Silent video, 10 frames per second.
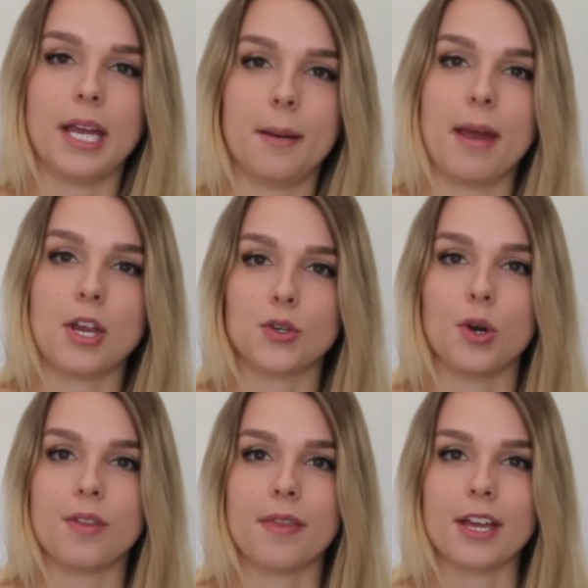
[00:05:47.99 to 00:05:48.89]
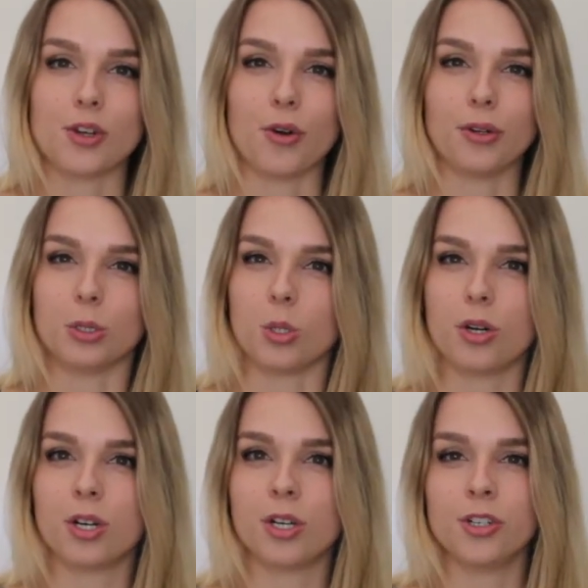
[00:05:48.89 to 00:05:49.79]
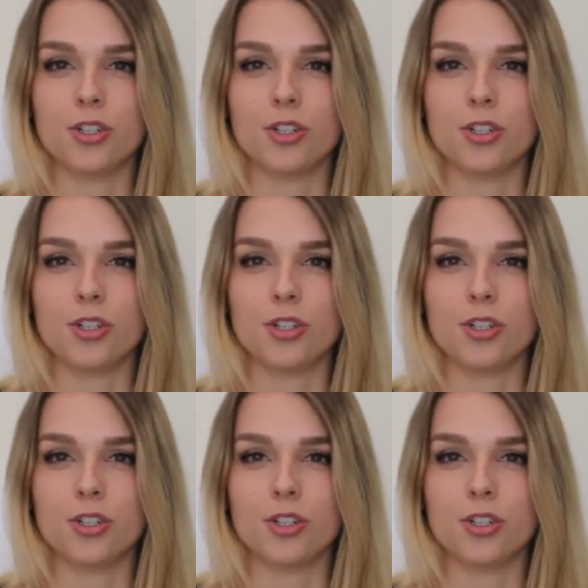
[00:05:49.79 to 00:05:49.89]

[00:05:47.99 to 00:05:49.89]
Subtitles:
can make sure that they don't look